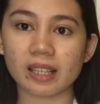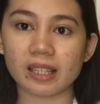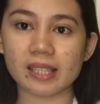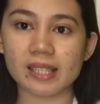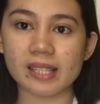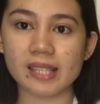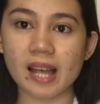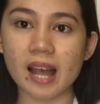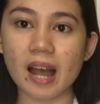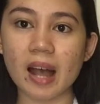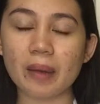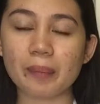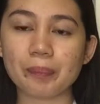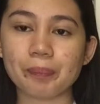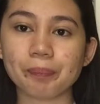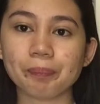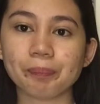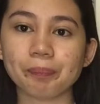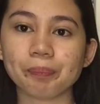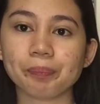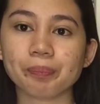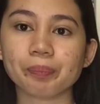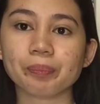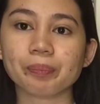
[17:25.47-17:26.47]
exam.
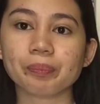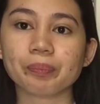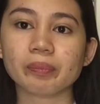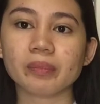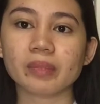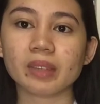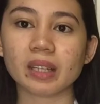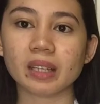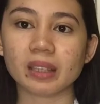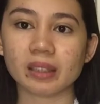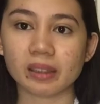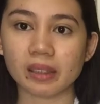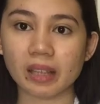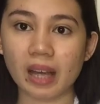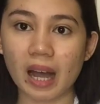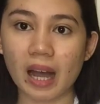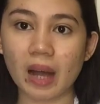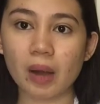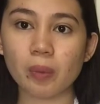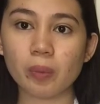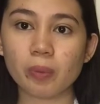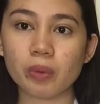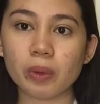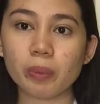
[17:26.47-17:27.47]

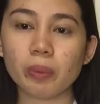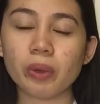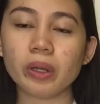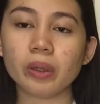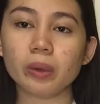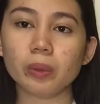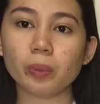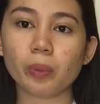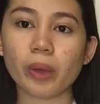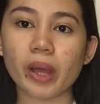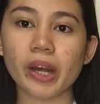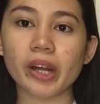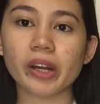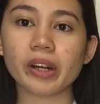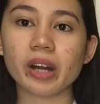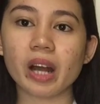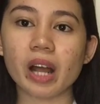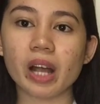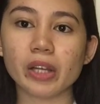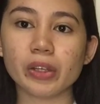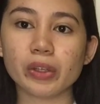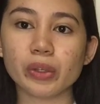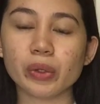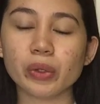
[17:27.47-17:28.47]
Now, we will wear
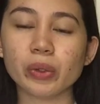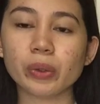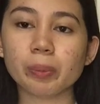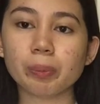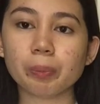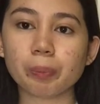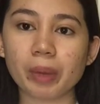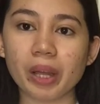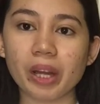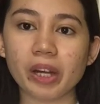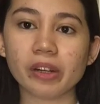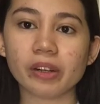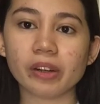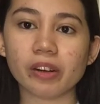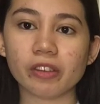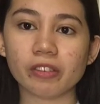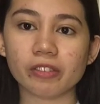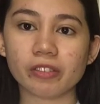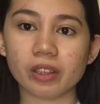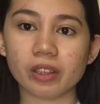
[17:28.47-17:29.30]
a new pair of